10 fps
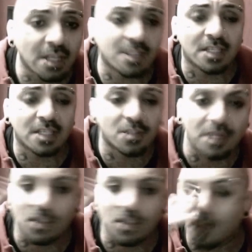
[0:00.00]
let's say it's a
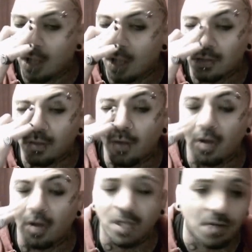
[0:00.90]
restaurant or a
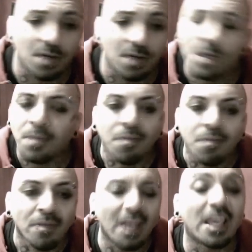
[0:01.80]
party or
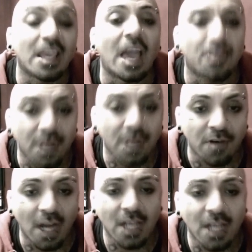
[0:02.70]
a gathering,
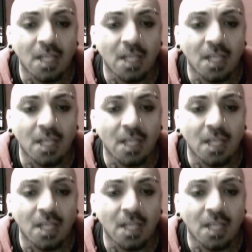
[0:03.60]
right?